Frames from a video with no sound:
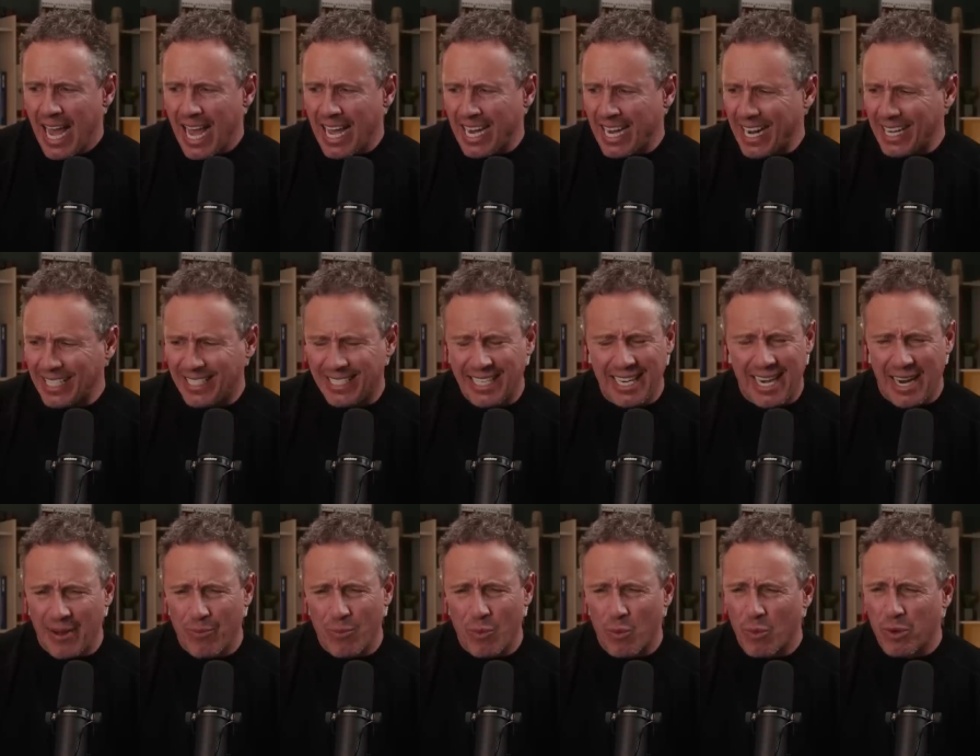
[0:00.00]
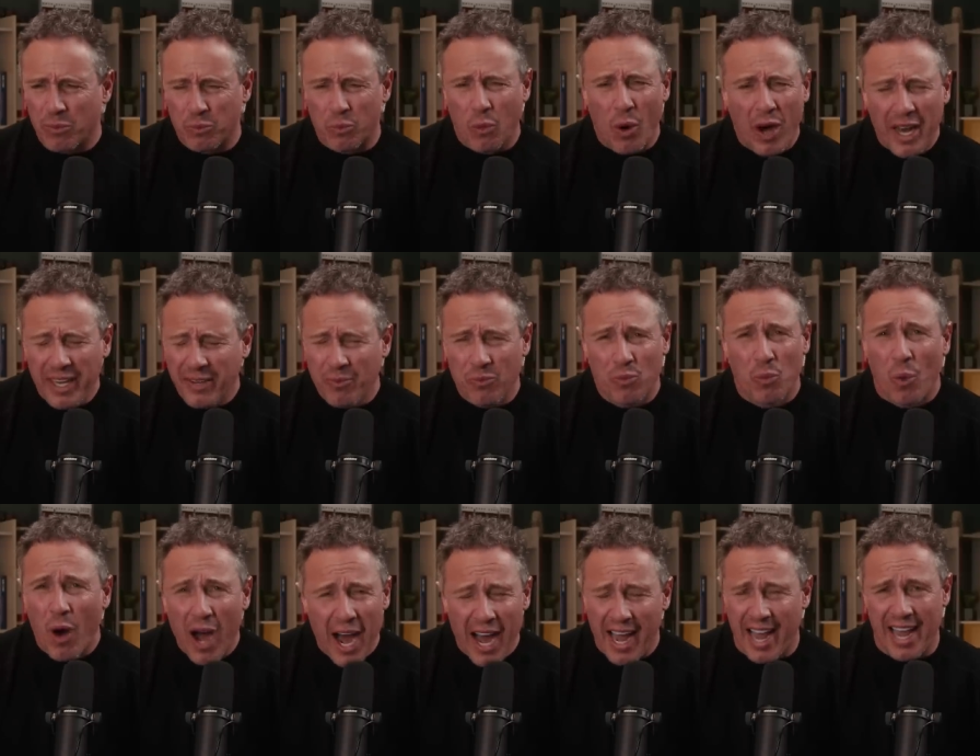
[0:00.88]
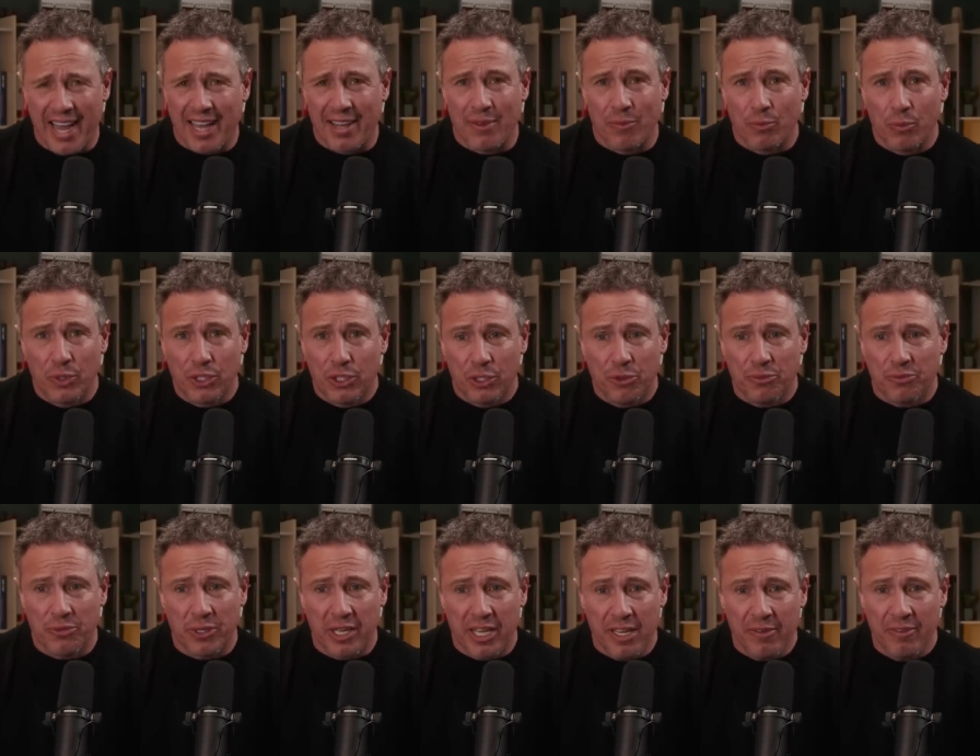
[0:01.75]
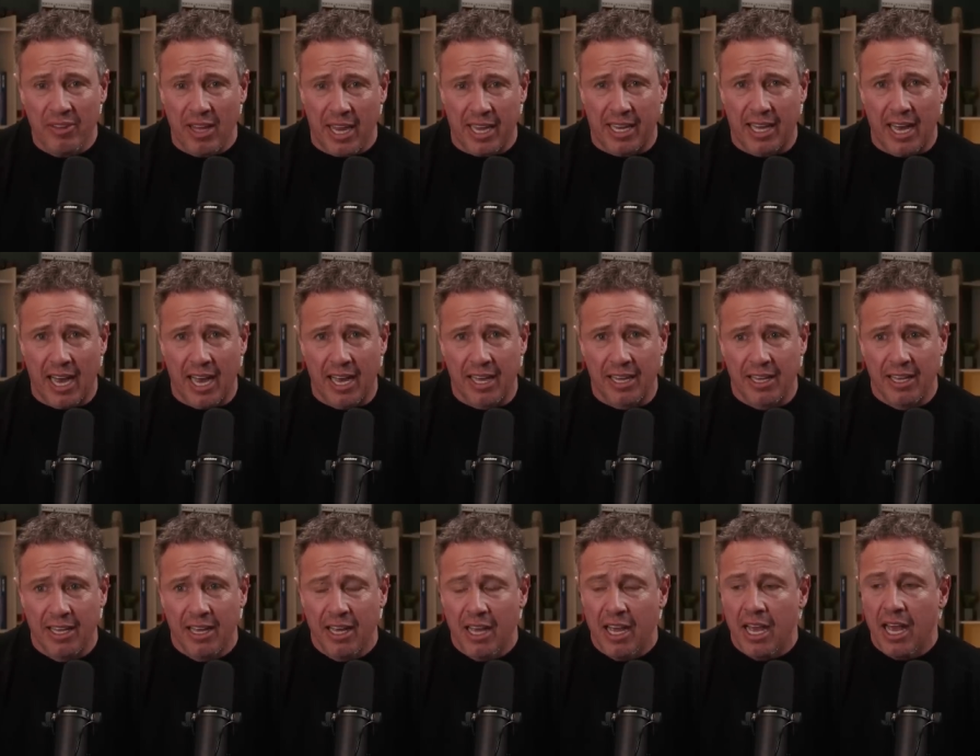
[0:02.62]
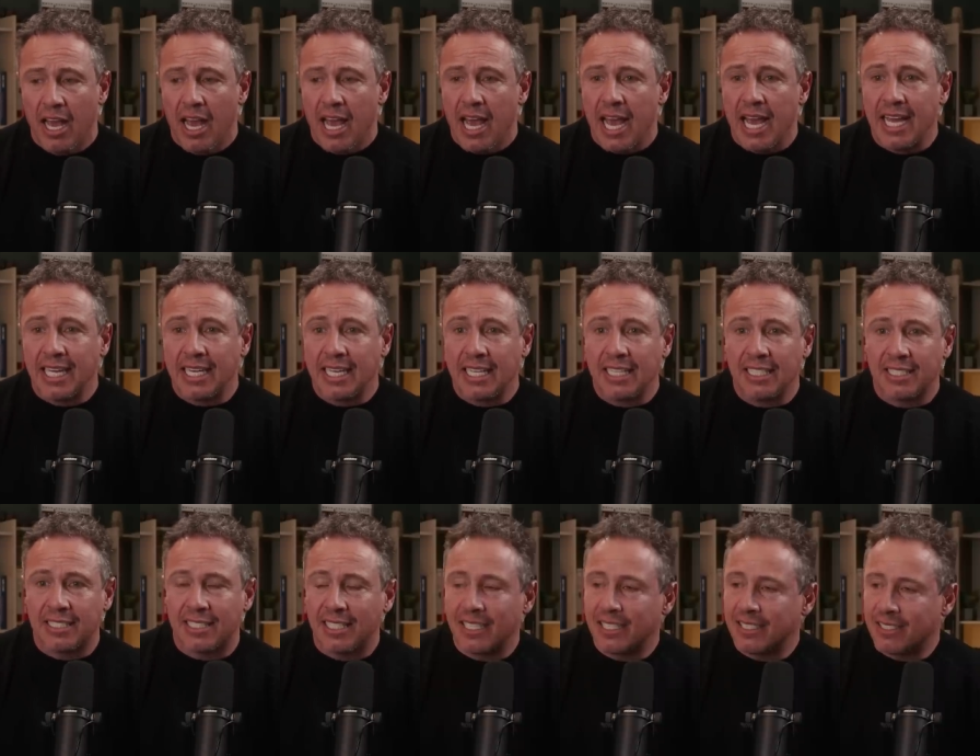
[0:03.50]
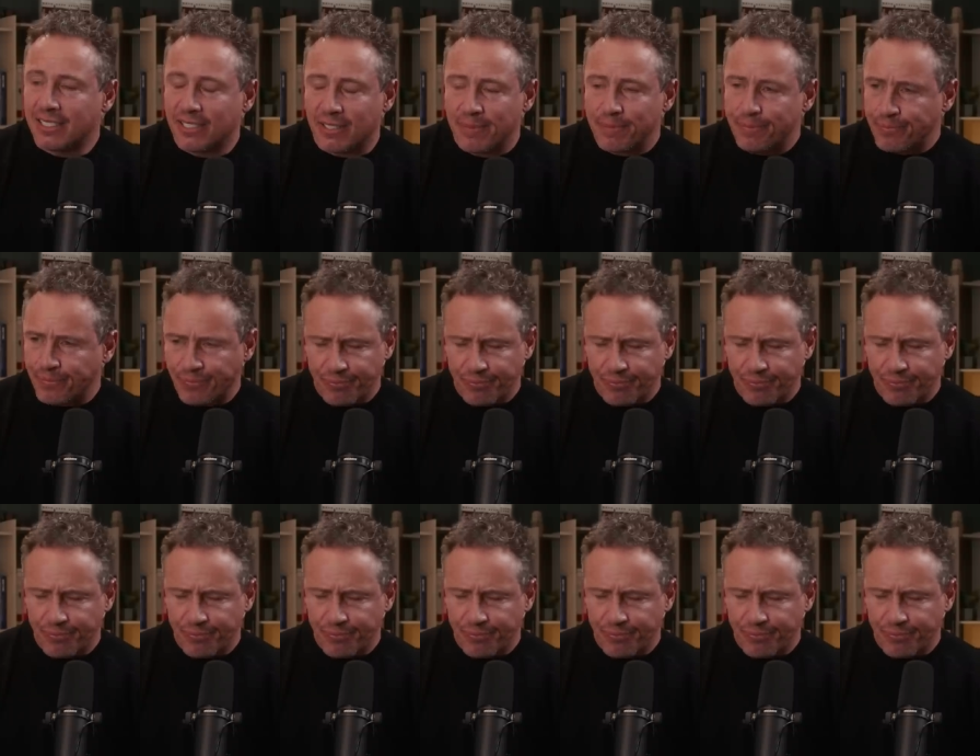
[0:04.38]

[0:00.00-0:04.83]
And I said, what? Why would you forgive that guy? And he says,